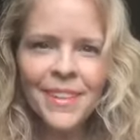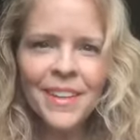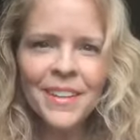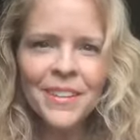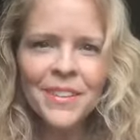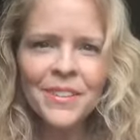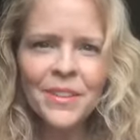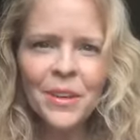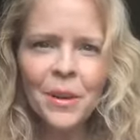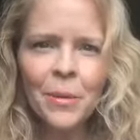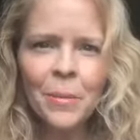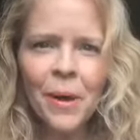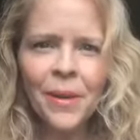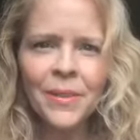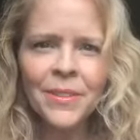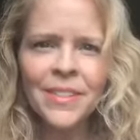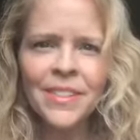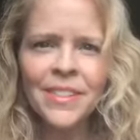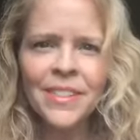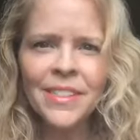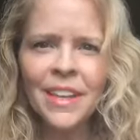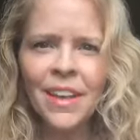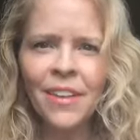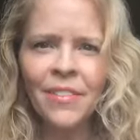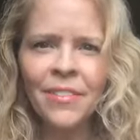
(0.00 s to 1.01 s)
so about
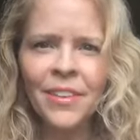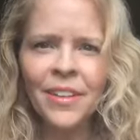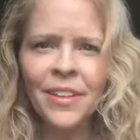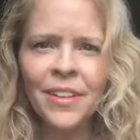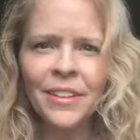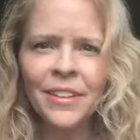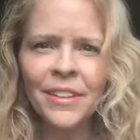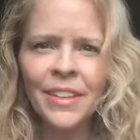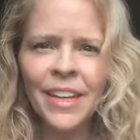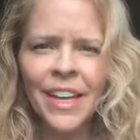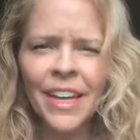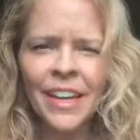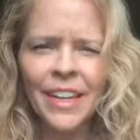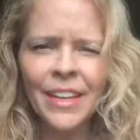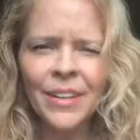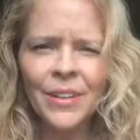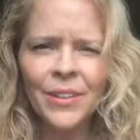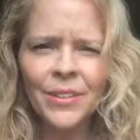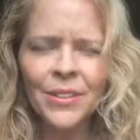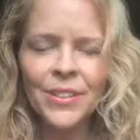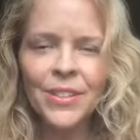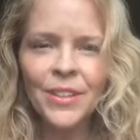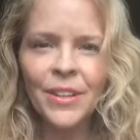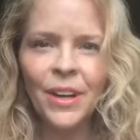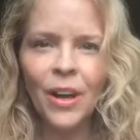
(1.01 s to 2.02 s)
seven, eight
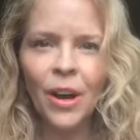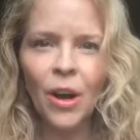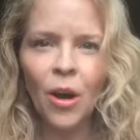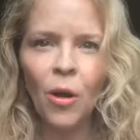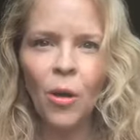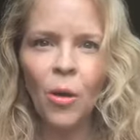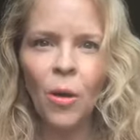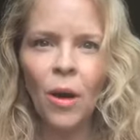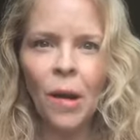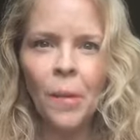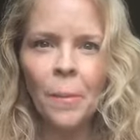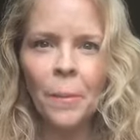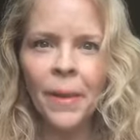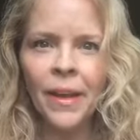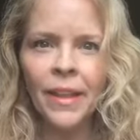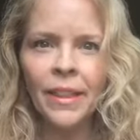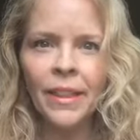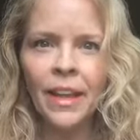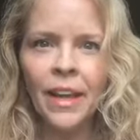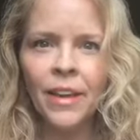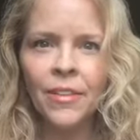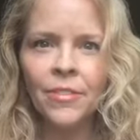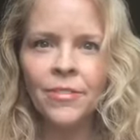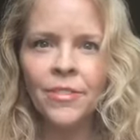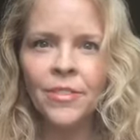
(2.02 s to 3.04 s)
years ago, my
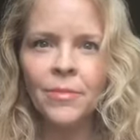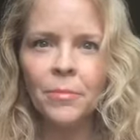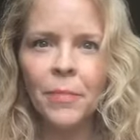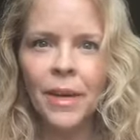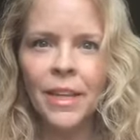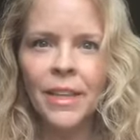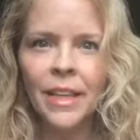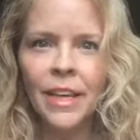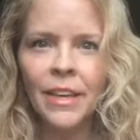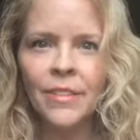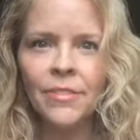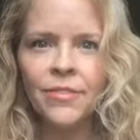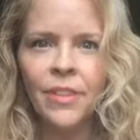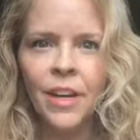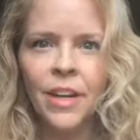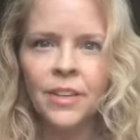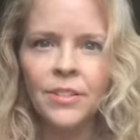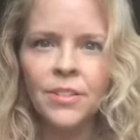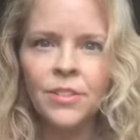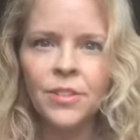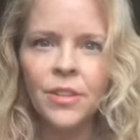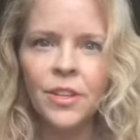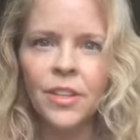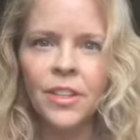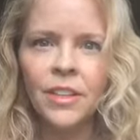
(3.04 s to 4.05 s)
left, my life kind of
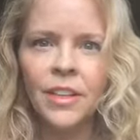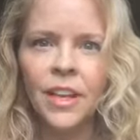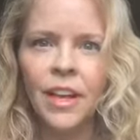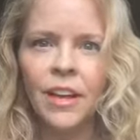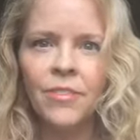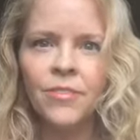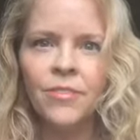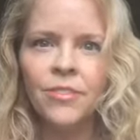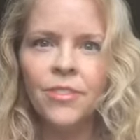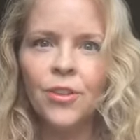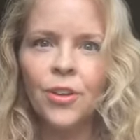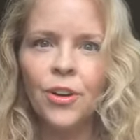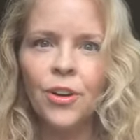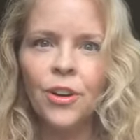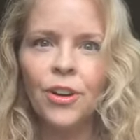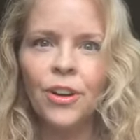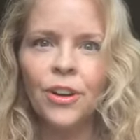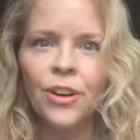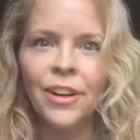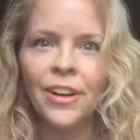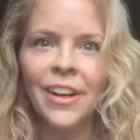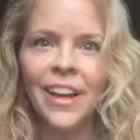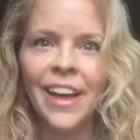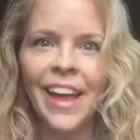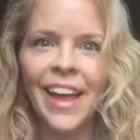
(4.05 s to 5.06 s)
took a left
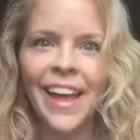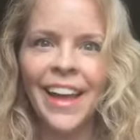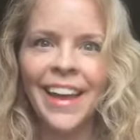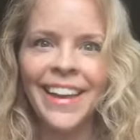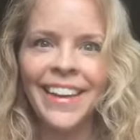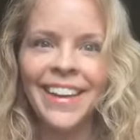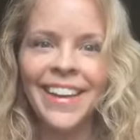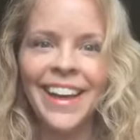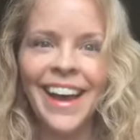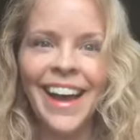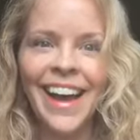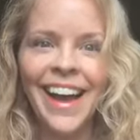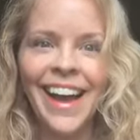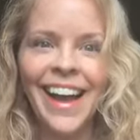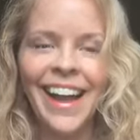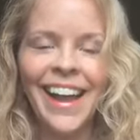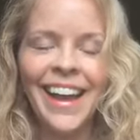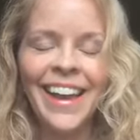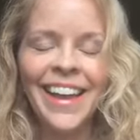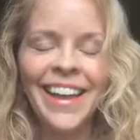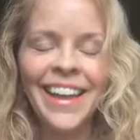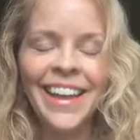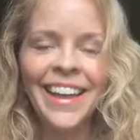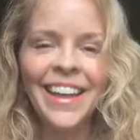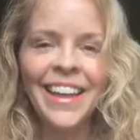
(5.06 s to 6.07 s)
turn and
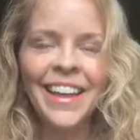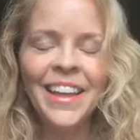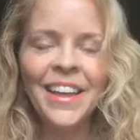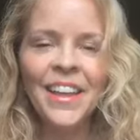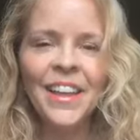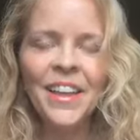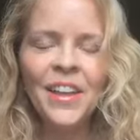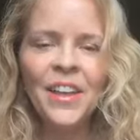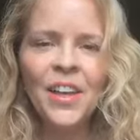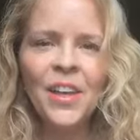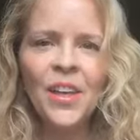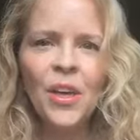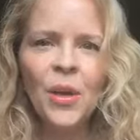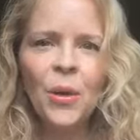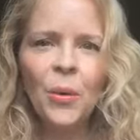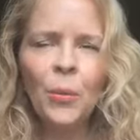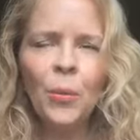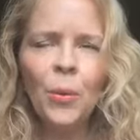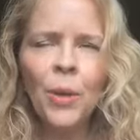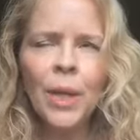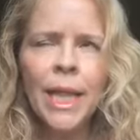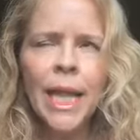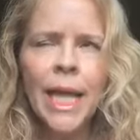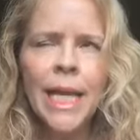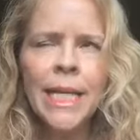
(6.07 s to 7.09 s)
I
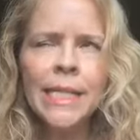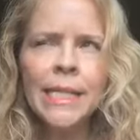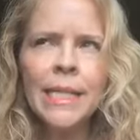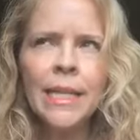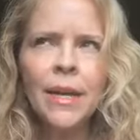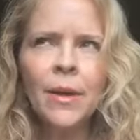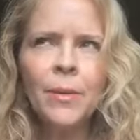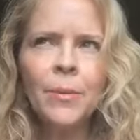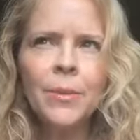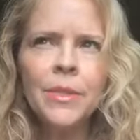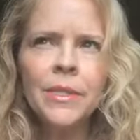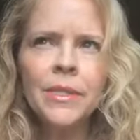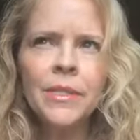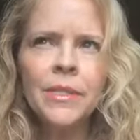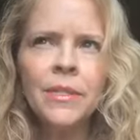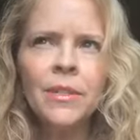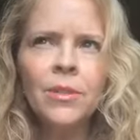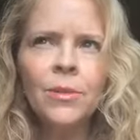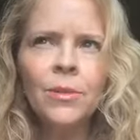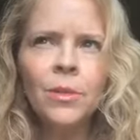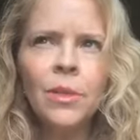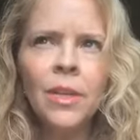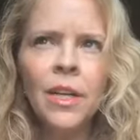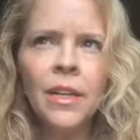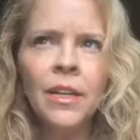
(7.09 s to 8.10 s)
realized that I was no
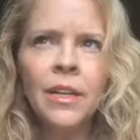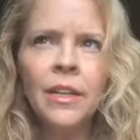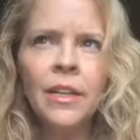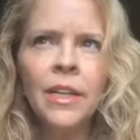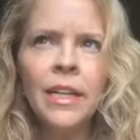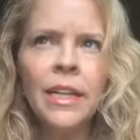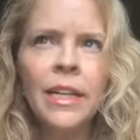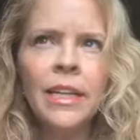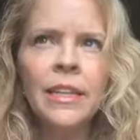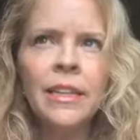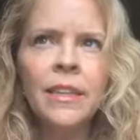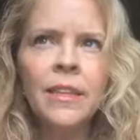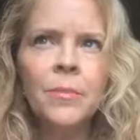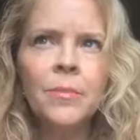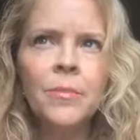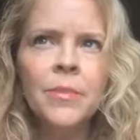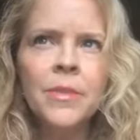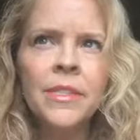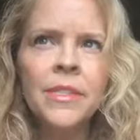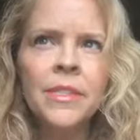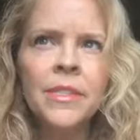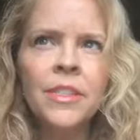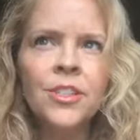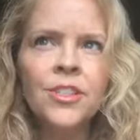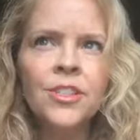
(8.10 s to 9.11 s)
longer in the
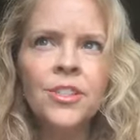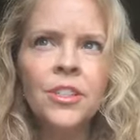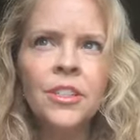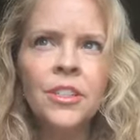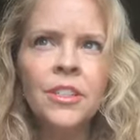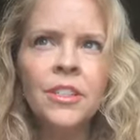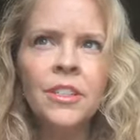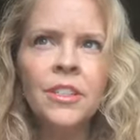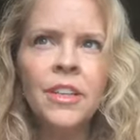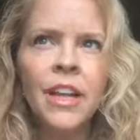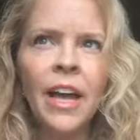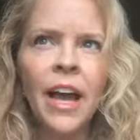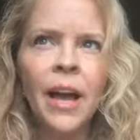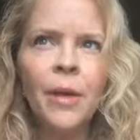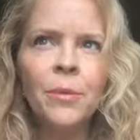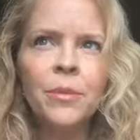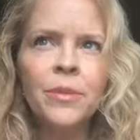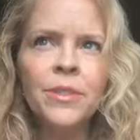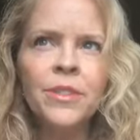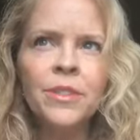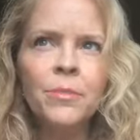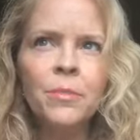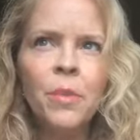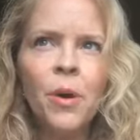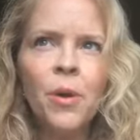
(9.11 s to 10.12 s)
position I was
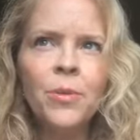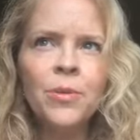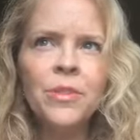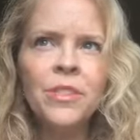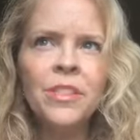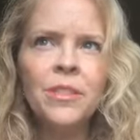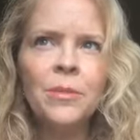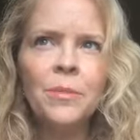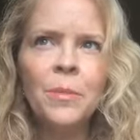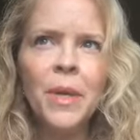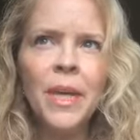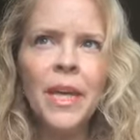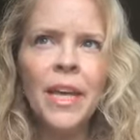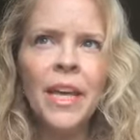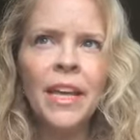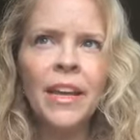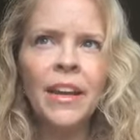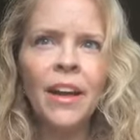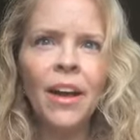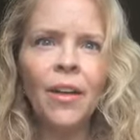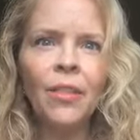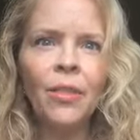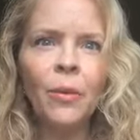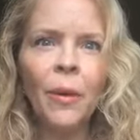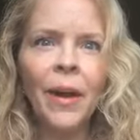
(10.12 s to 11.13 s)
supposed to be in,
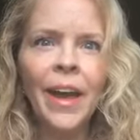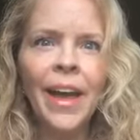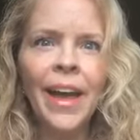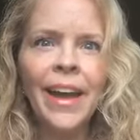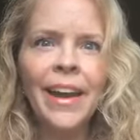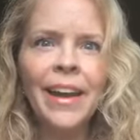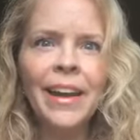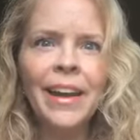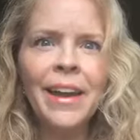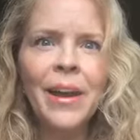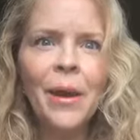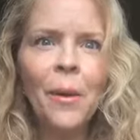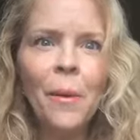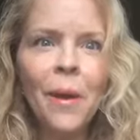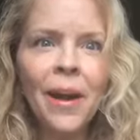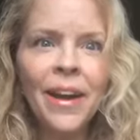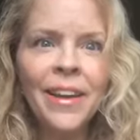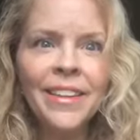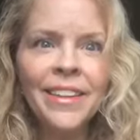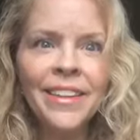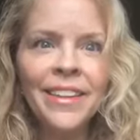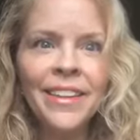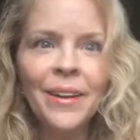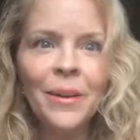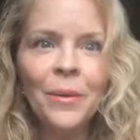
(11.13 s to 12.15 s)
although I had no
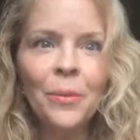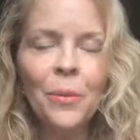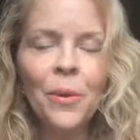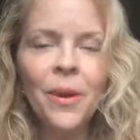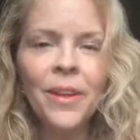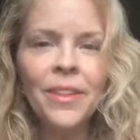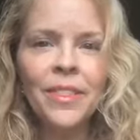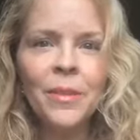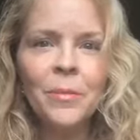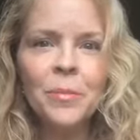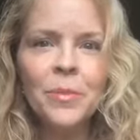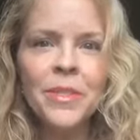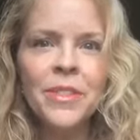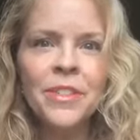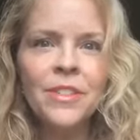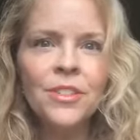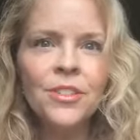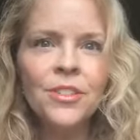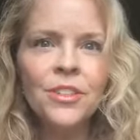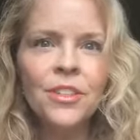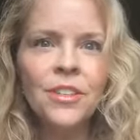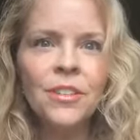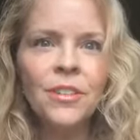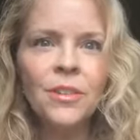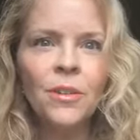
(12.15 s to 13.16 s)
idea what the
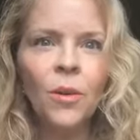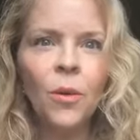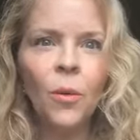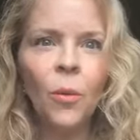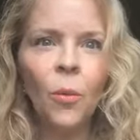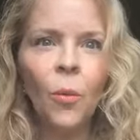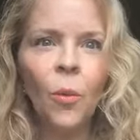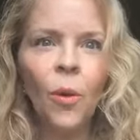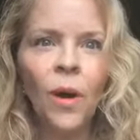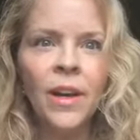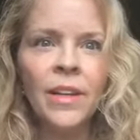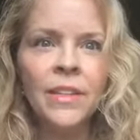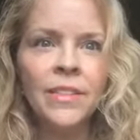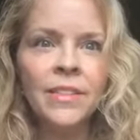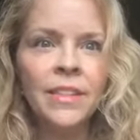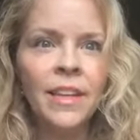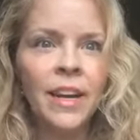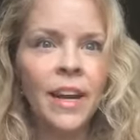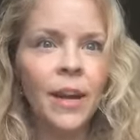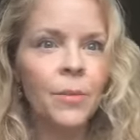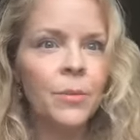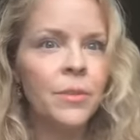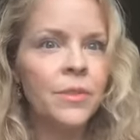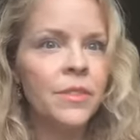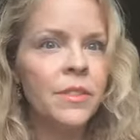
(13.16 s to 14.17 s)
position was that
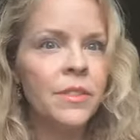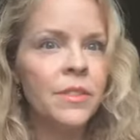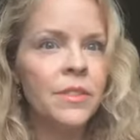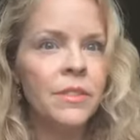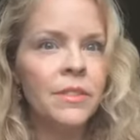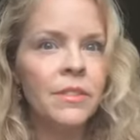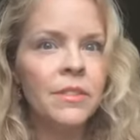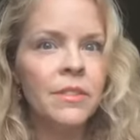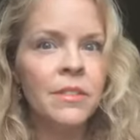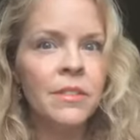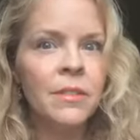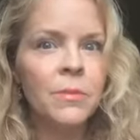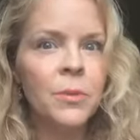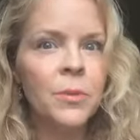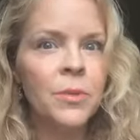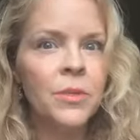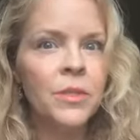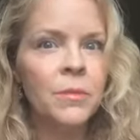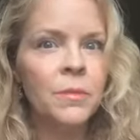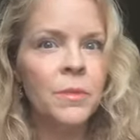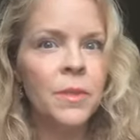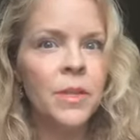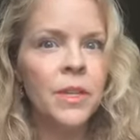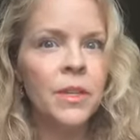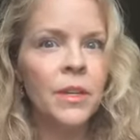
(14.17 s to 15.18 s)
I was supposed to
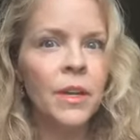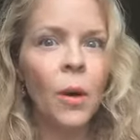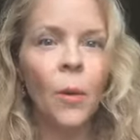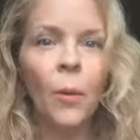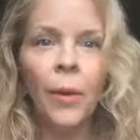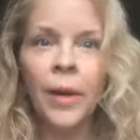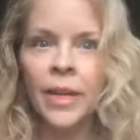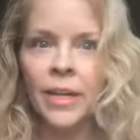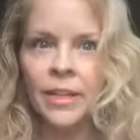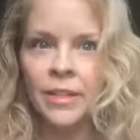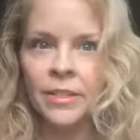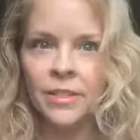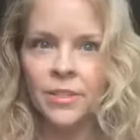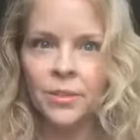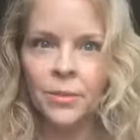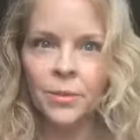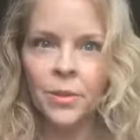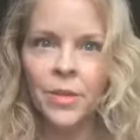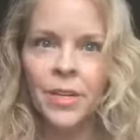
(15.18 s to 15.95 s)
be going into.